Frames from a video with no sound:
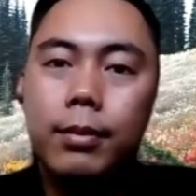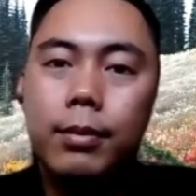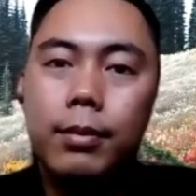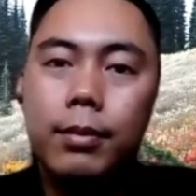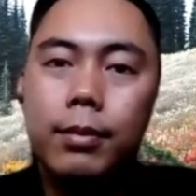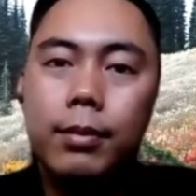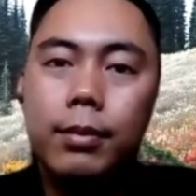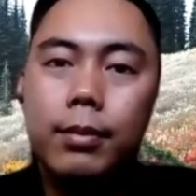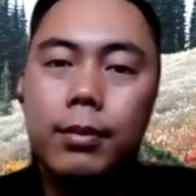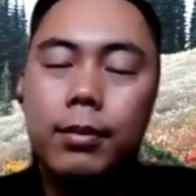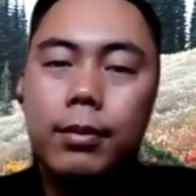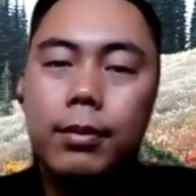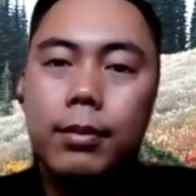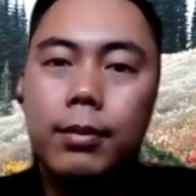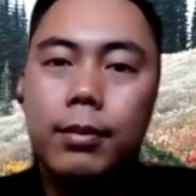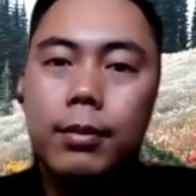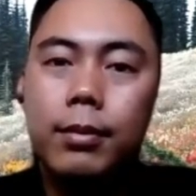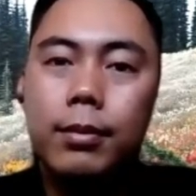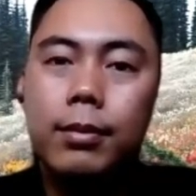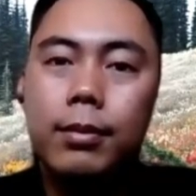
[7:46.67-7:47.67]

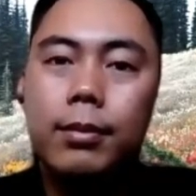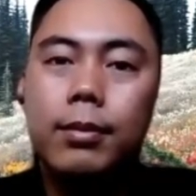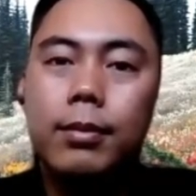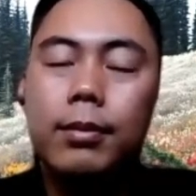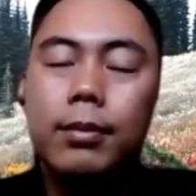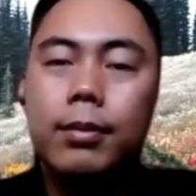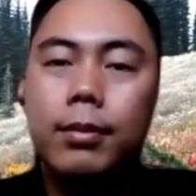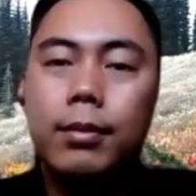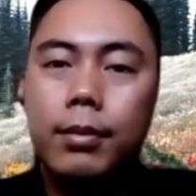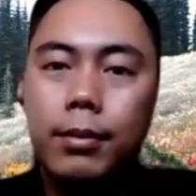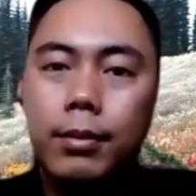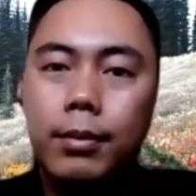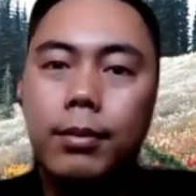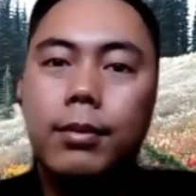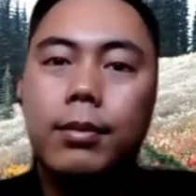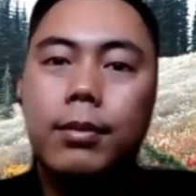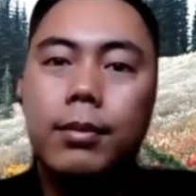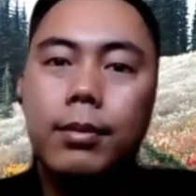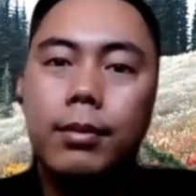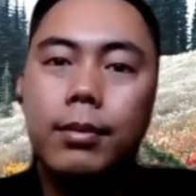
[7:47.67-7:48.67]

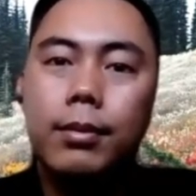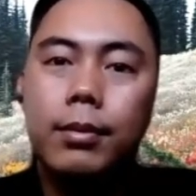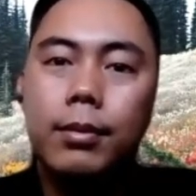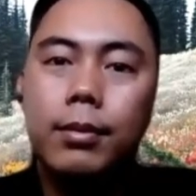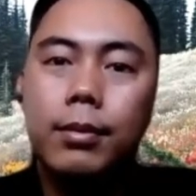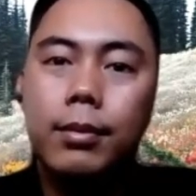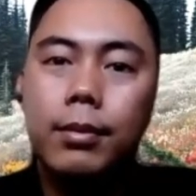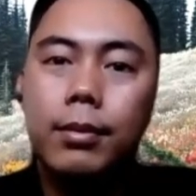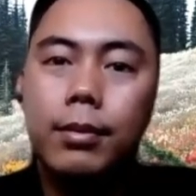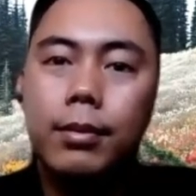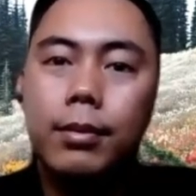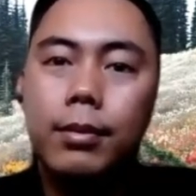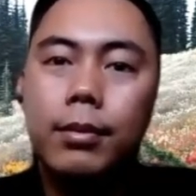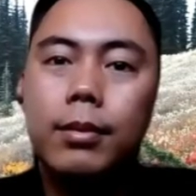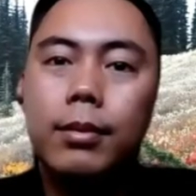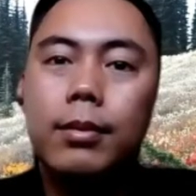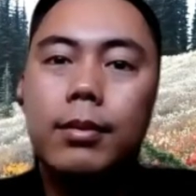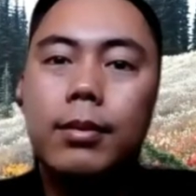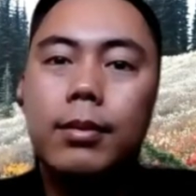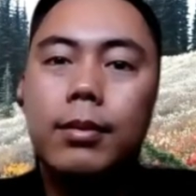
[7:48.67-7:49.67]

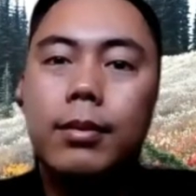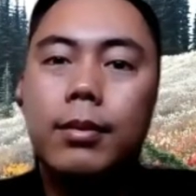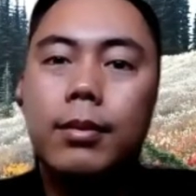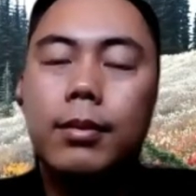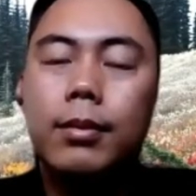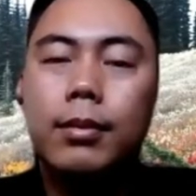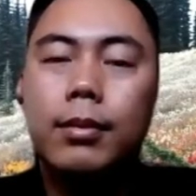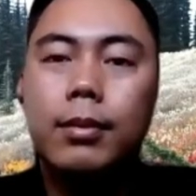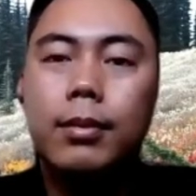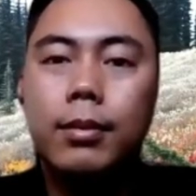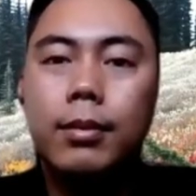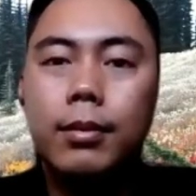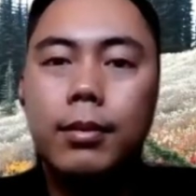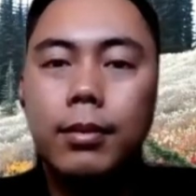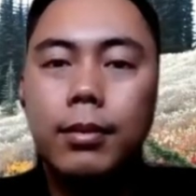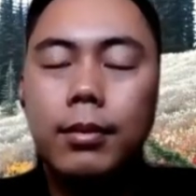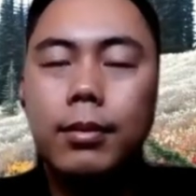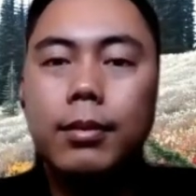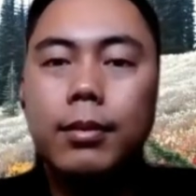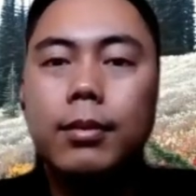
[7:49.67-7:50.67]

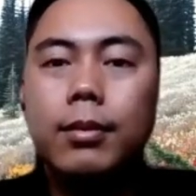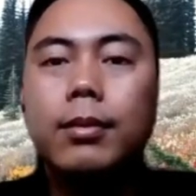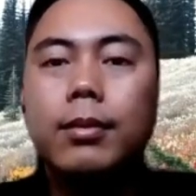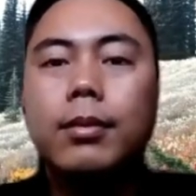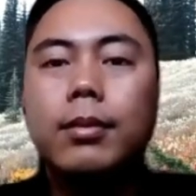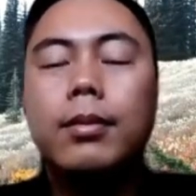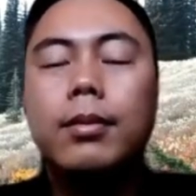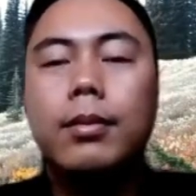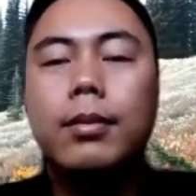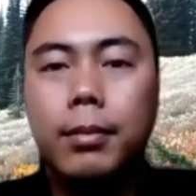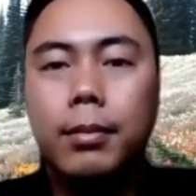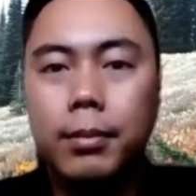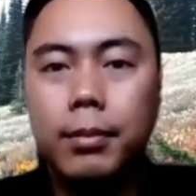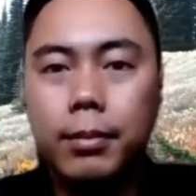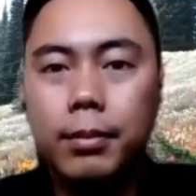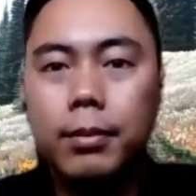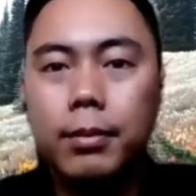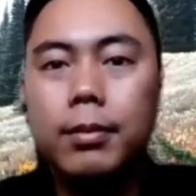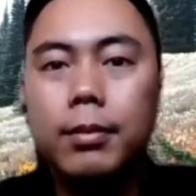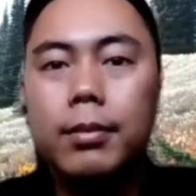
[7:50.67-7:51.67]

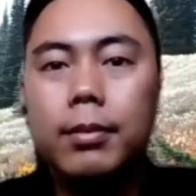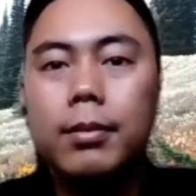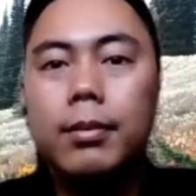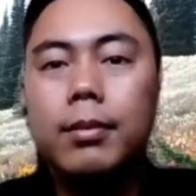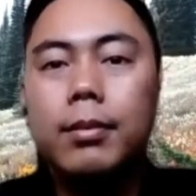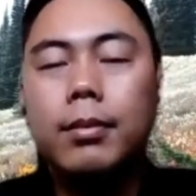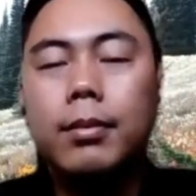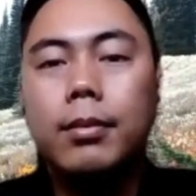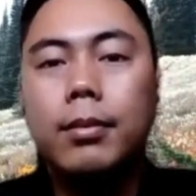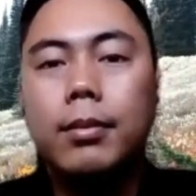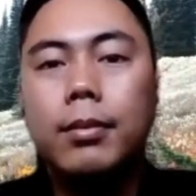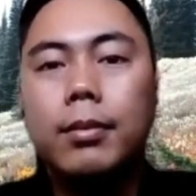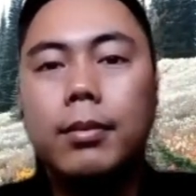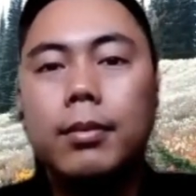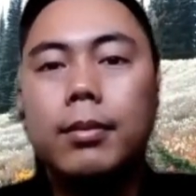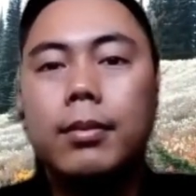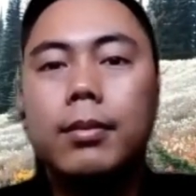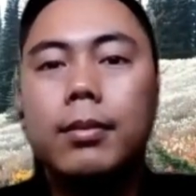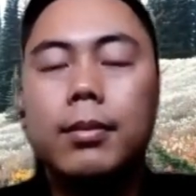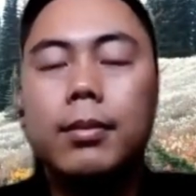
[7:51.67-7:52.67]

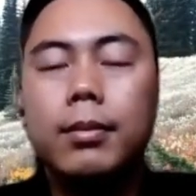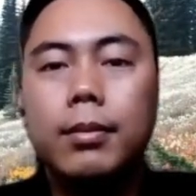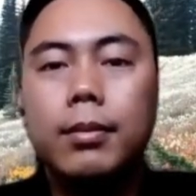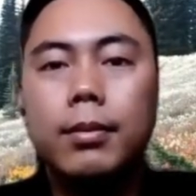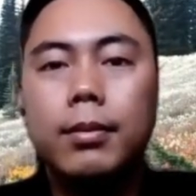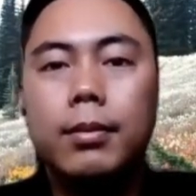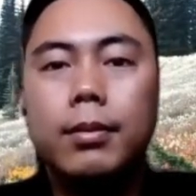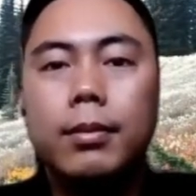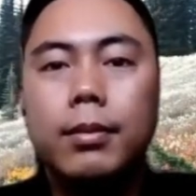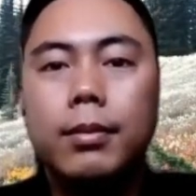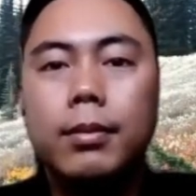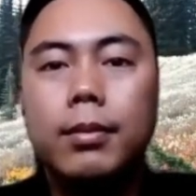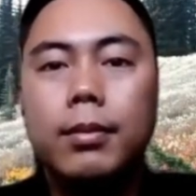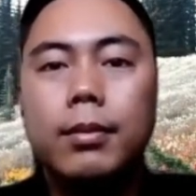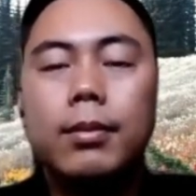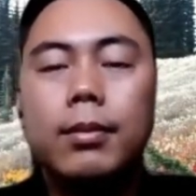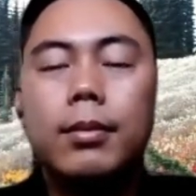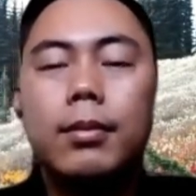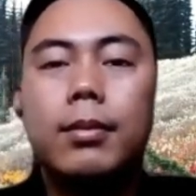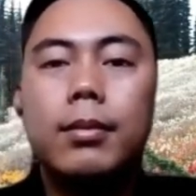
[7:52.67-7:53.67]

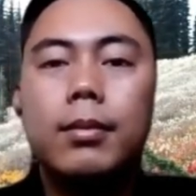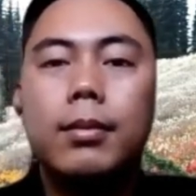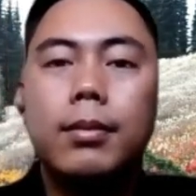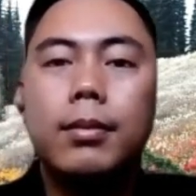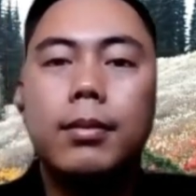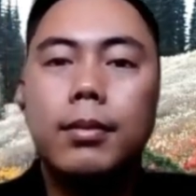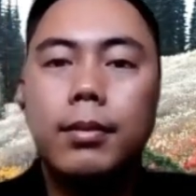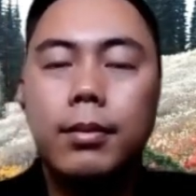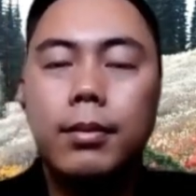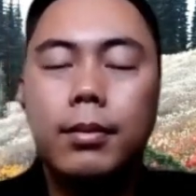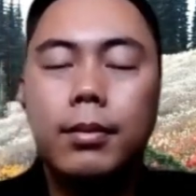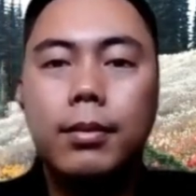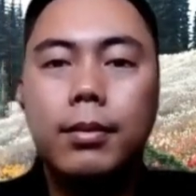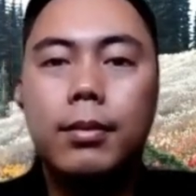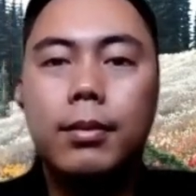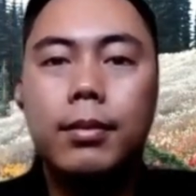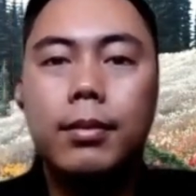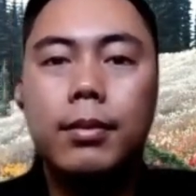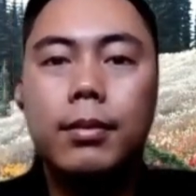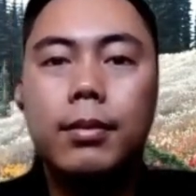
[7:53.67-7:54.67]
(silent)